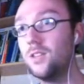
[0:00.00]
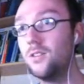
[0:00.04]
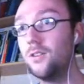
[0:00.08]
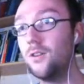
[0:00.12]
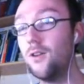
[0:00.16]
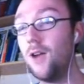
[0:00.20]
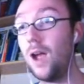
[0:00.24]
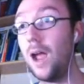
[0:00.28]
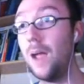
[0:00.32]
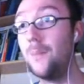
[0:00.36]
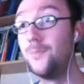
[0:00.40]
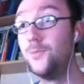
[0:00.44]

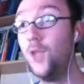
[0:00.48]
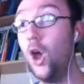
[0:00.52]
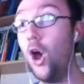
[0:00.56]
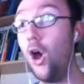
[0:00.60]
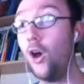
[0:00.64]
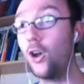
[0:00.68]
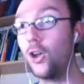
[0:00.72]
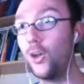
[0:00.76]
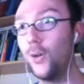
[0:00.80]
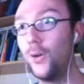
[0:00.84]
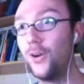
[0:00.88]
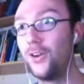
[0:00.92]
I'm
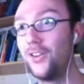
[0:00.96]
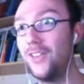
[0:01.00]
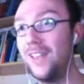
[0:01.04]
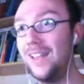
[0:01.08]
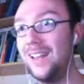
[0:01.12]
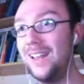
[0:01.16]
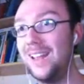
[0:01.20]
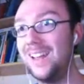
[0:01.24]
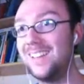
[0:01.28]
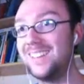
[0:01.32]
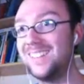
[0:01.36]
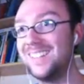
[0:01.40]
not going to
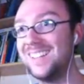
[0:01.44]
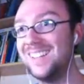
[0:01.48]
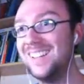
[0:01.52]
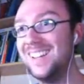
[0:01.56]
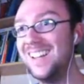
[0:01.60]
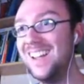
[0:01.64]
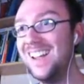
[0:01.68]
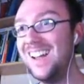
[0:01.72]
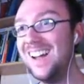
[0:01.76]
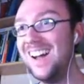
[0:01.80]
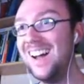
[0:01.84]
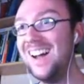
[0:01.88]
that ladder.
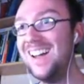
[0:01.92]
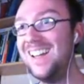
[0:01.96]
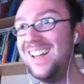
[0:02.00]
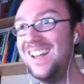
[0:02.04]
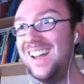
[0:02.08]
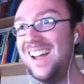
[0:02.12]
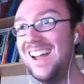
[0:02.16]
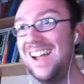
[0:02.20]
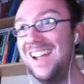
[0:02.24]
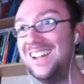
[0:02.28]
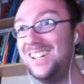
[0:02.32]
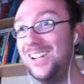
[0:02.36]

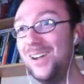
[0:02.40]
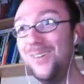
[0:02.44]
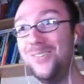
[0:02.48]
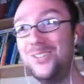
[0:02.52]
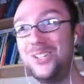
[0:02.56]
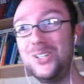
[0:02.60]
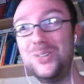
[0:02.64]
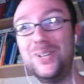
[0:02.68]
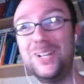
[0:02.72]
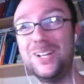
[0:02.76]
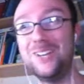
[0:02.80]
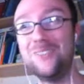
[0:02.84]
I
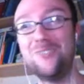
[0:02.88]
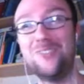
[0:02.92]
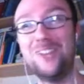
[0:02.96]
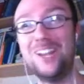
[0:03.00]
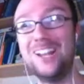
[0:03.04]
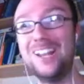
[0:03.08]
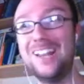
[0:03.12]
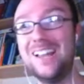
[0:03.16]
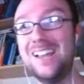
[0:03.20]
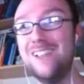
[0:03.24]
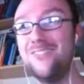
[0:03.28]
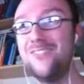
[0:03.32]
don't do it in
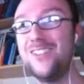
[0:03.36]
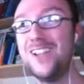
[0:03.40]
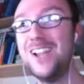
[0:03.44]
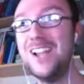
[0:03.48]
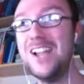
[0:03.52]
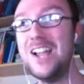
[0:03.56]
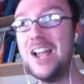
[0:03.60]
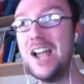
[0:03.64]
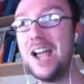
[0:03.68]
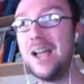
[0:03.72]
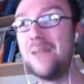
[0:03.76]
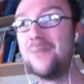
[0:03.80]
real life.
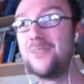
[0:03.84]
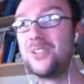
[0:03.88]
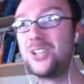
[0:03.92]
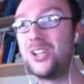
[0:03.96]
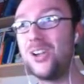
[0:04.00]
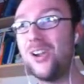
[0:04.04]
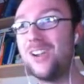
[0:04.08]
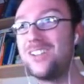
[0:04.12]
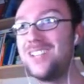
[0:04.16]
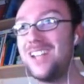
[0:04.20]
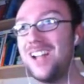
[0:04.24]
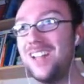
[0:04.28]
I'm
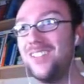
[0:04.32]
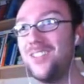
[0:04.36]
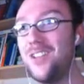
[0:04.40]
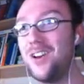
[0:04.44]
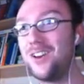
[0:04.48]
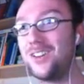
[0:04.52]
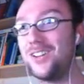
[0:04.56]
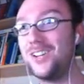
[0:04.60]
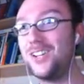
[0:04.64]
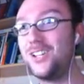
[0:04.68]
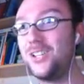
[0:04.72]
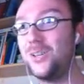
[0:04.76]
sure as hell I'm
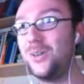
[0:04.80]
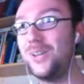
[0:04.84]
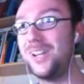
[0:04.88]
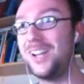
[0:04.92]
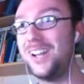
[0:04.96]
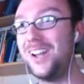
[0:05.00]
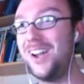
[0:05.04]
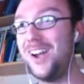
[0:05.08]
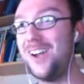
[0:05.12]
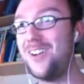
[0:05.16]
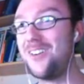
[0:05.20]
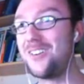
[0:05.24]
not going to do it
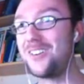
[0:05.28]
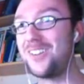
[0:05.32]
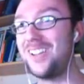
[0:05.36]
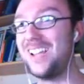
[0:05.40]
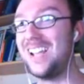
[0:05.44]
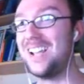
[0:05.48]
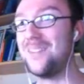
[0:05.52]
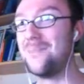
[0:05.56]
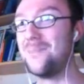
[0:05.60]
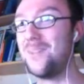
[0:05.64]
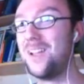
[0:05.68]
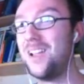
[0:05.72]
in a horror
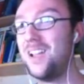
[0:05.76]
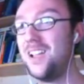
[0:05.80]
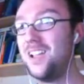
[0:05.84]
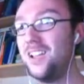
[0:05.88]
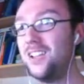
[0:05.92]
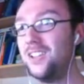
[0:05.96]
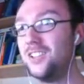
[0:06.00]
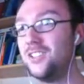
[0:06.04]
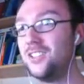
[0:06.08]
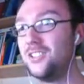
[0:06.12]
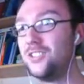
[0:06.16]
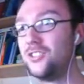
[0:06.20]
game.
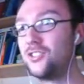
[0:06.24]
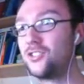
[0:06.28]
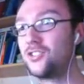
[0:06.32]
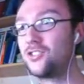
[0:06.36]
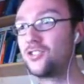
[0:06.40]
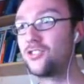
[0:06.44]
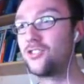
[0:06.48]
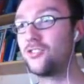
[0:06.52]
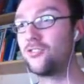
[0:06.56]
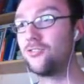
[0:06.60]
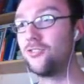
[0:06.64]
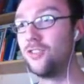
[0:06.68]

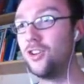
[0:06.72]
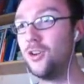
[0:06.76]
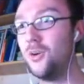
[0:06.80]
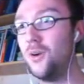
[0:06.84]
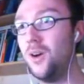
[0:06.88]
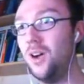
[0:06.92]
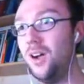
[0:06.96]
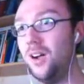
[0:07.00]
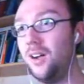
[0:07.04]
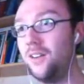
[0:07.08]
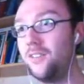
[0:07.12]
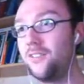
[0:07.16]
Screw
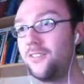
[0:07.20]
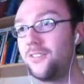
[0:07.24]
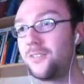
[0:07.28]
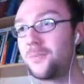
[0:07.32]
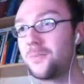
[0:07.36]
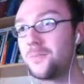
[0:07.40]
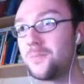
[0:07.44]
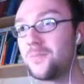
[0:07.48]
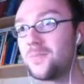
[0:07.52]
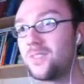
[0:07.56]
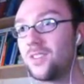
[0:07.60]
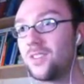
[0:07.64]
off.